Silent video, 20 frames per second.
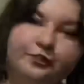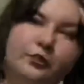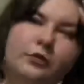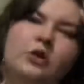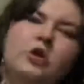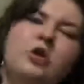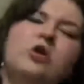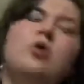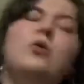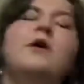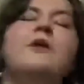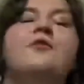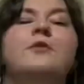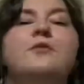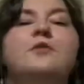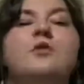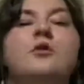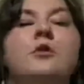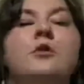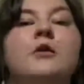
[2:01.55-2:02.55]
Going from
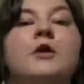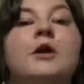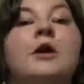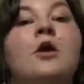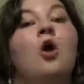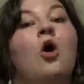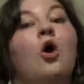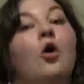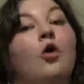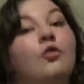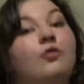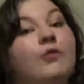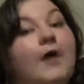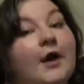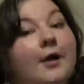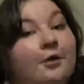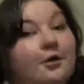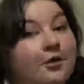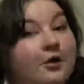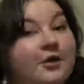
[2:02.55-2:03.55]
slurring,
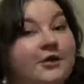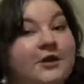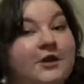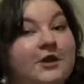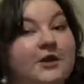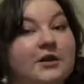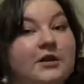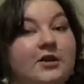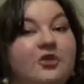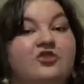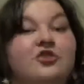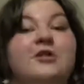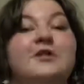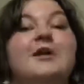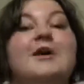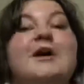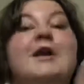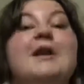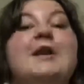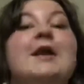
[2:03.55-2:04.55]
regular articulation, a
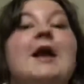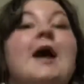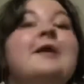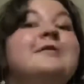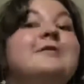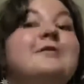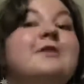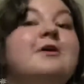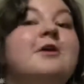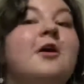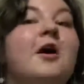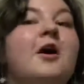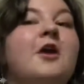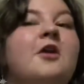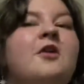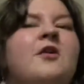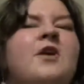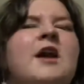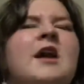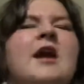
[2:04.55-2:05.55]
nice staccato,
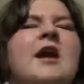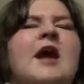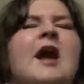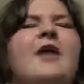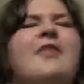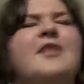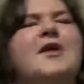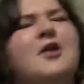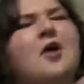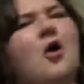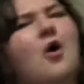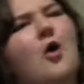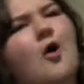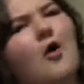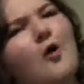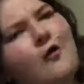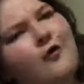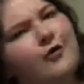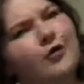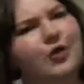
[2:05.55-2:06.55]
and then
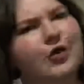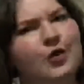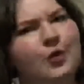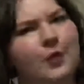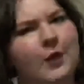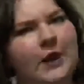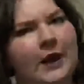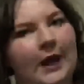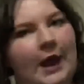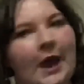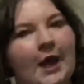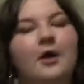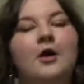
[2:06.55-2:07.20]
overdoing it.